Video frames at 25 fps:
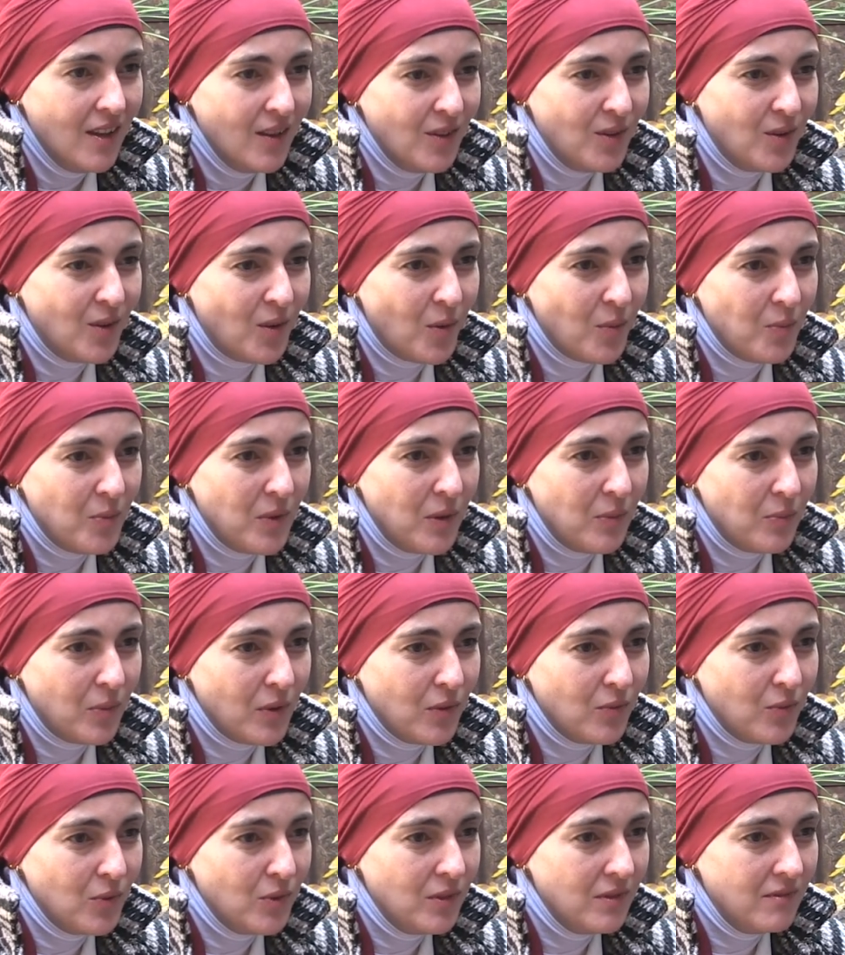you know,
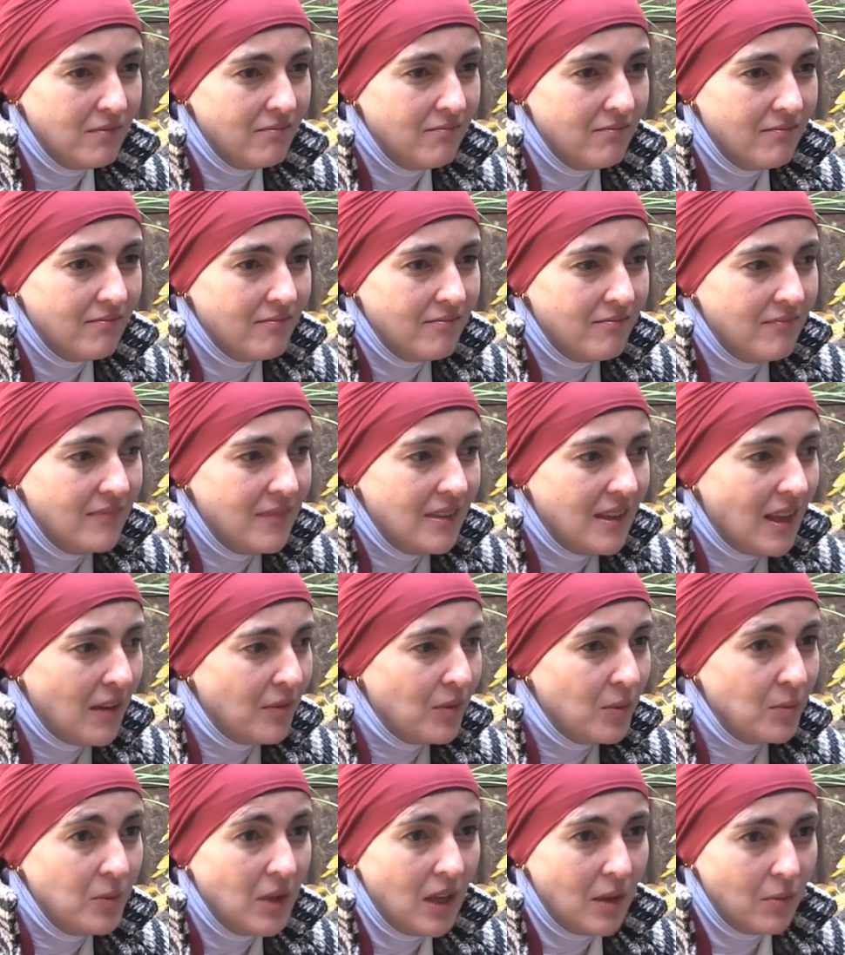people would n
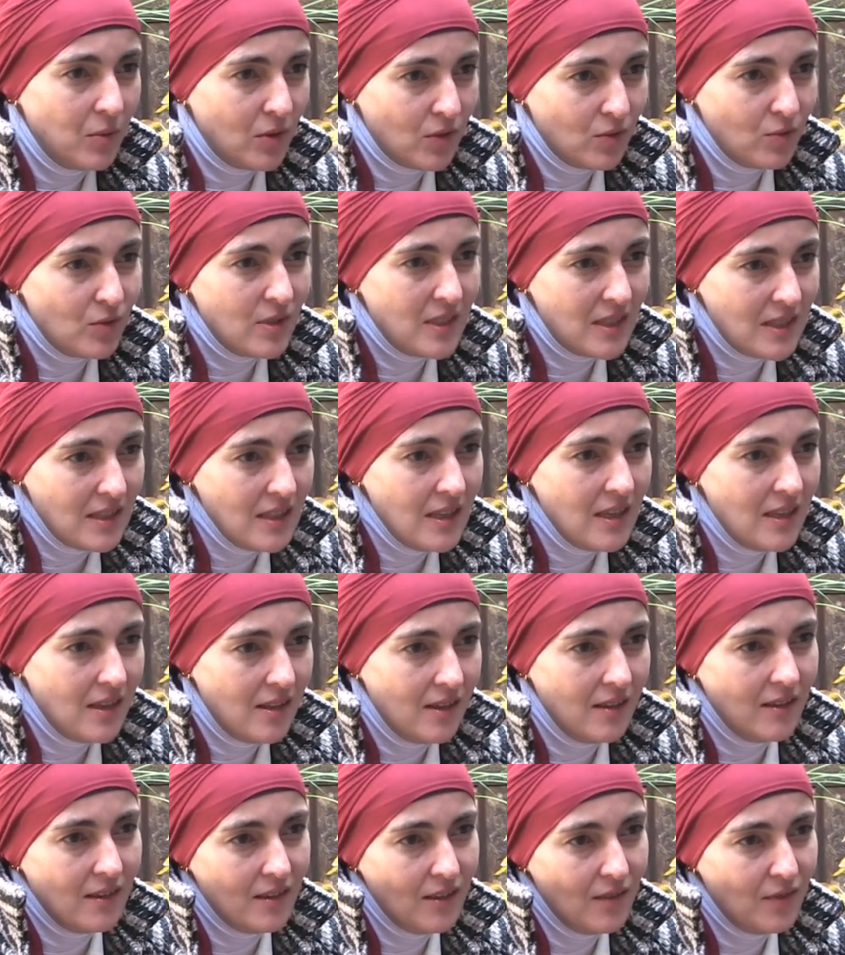never be able to
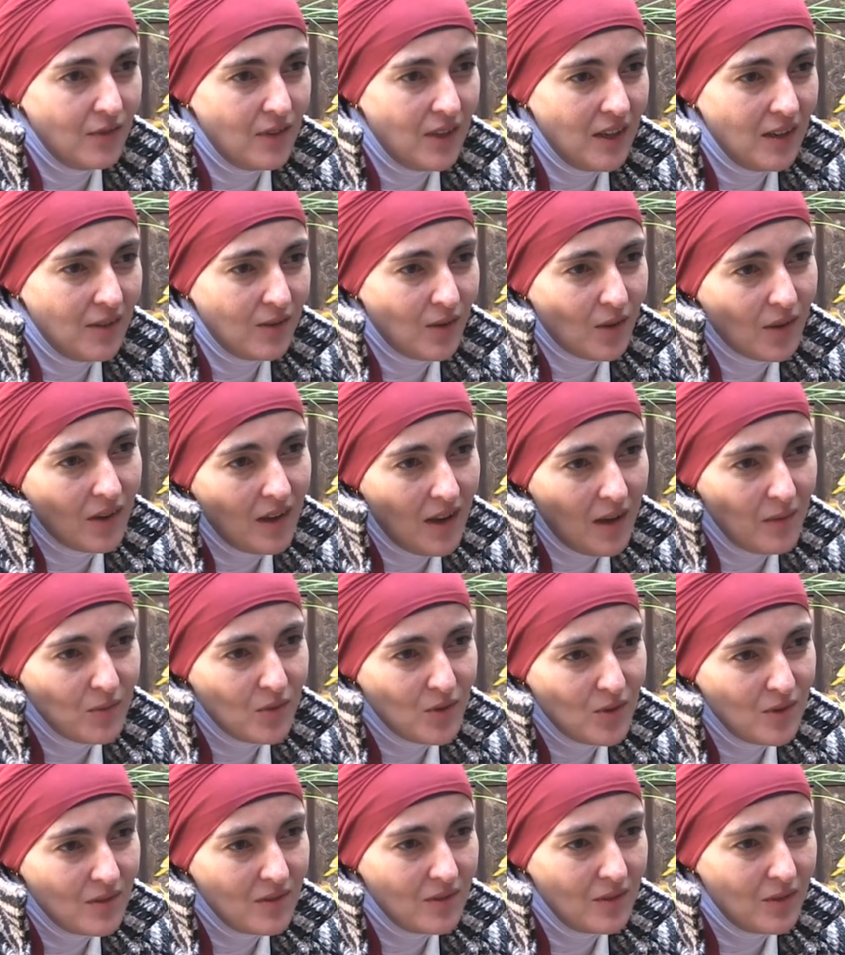see if they don't come
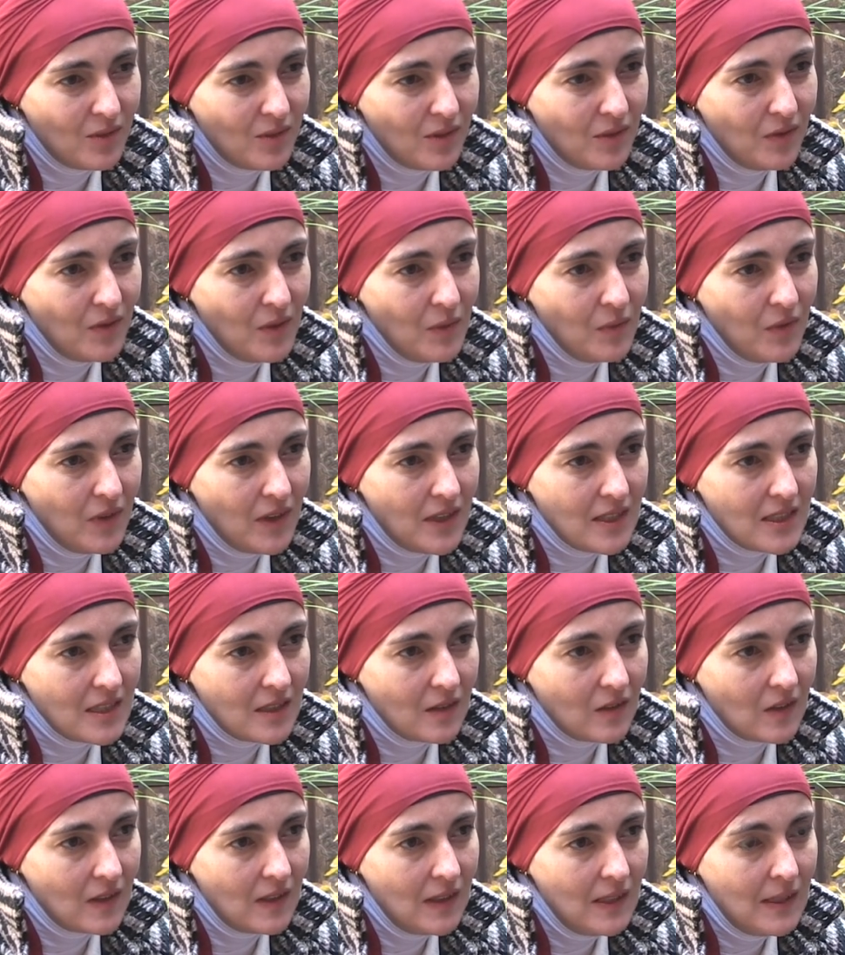to the film
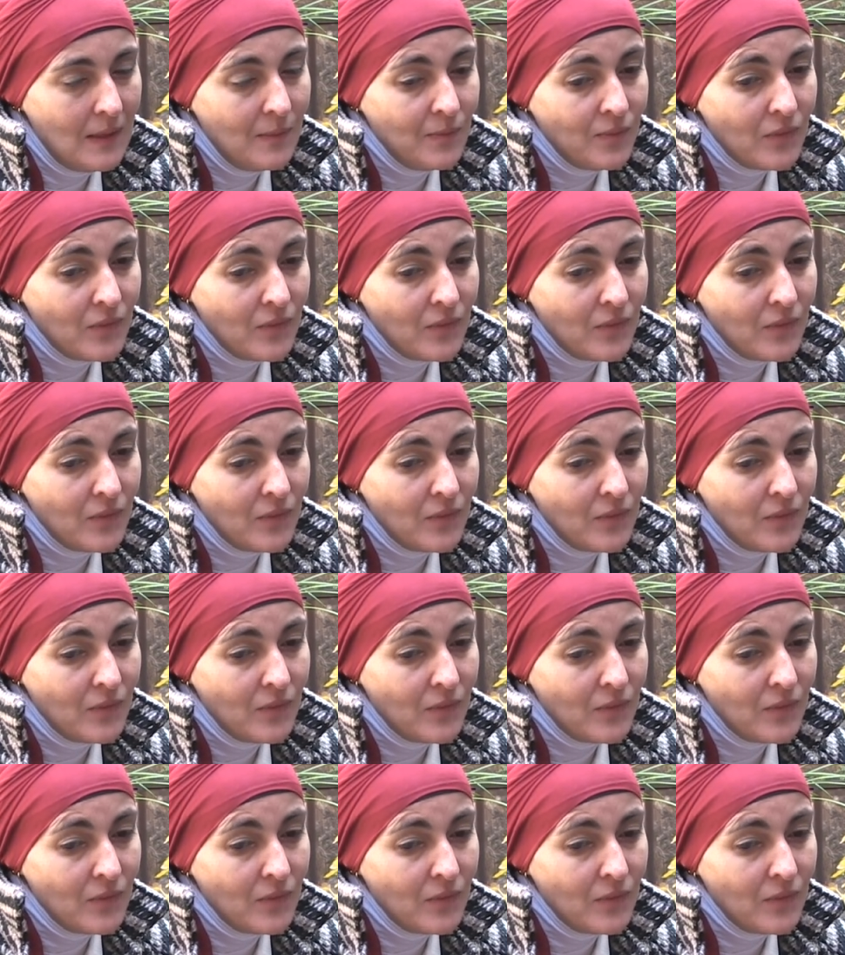festival.